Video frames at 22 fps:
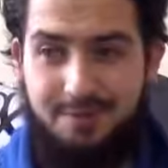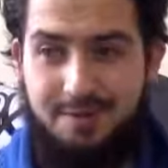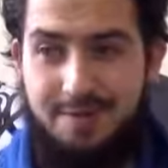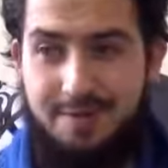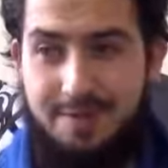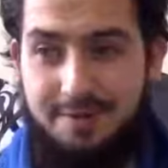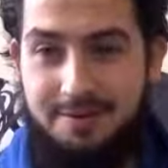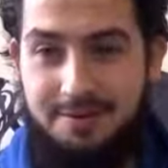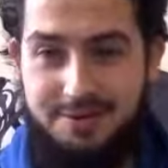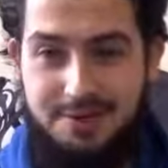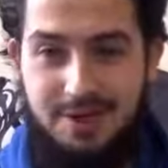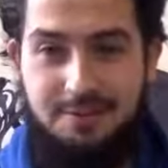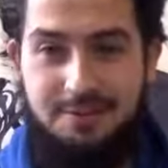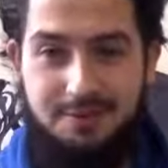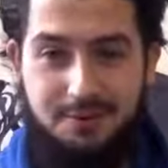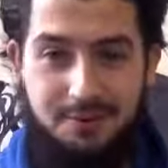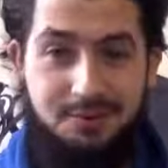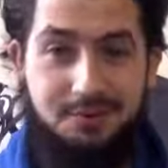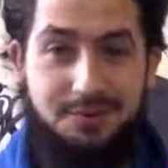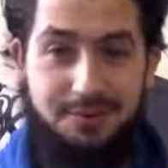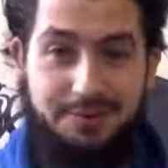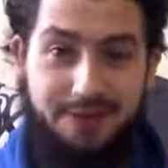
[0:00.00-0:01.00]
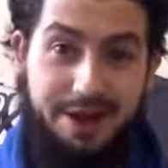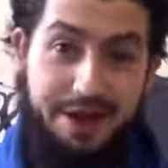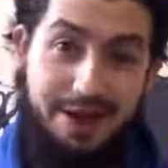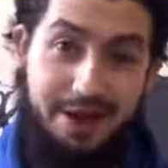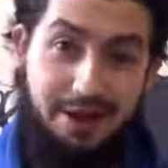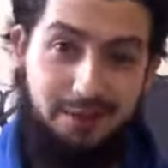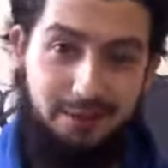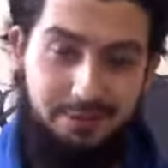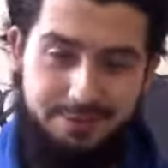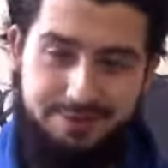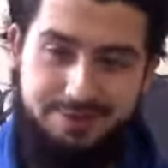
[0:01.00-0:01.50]
a chapter called The
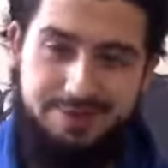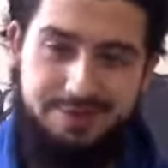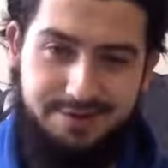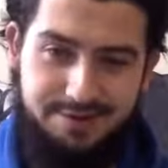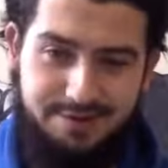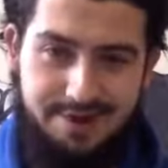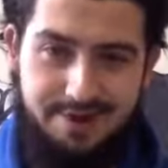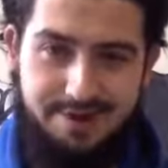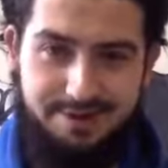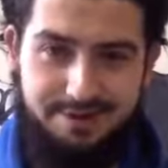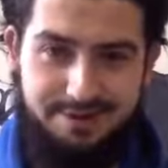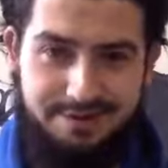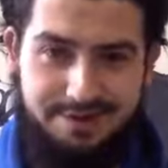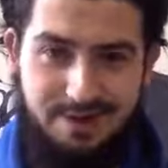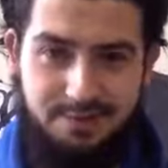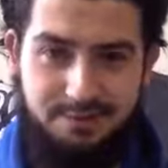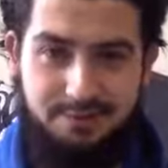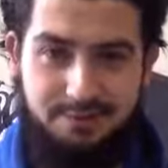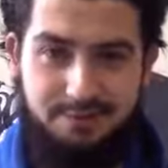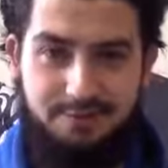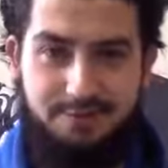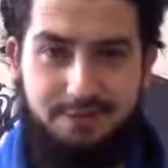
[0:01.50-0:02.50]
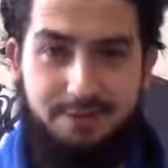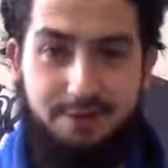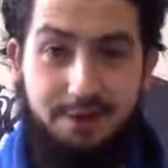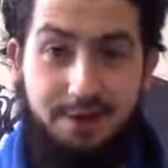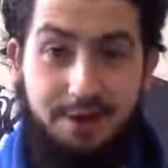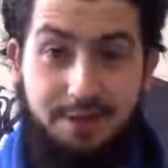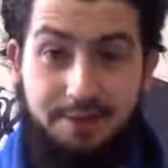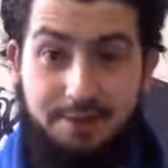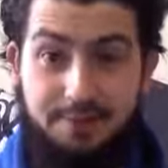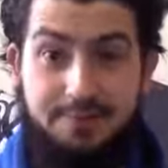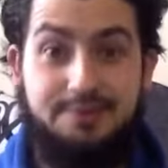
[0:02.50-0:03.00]
Cow, which is the second chapter of the
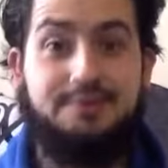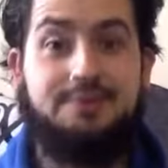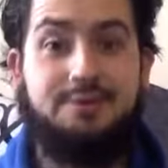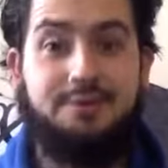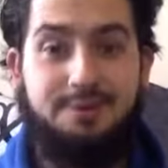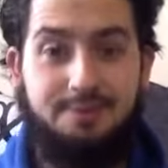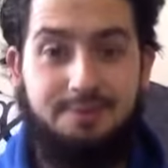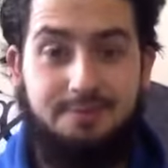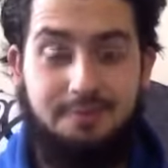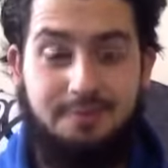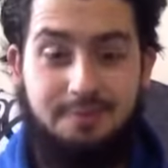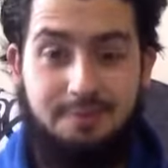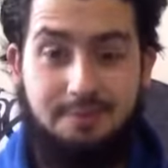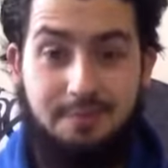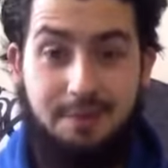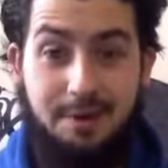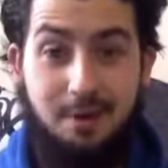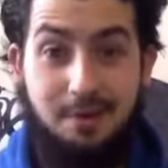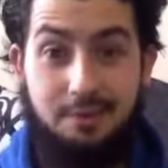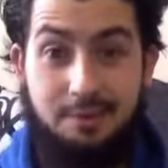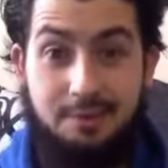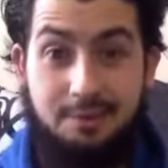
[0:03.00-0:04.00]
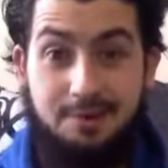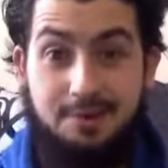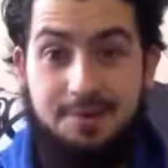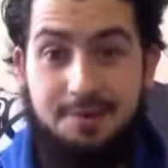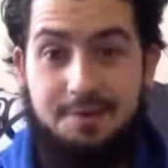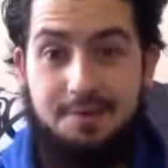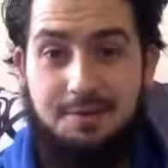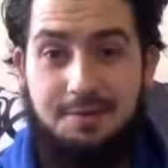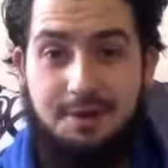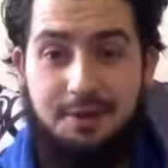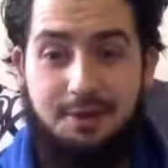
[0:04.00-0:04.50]
Quran, those of you who may not be
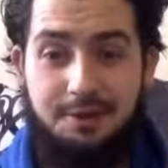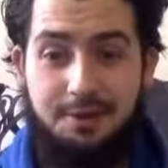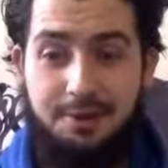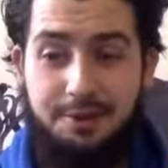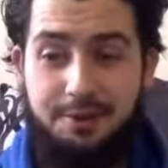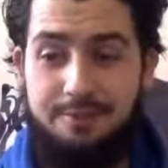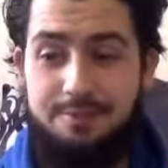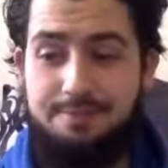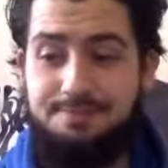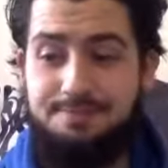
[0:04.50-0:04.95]
Muslims and may not know.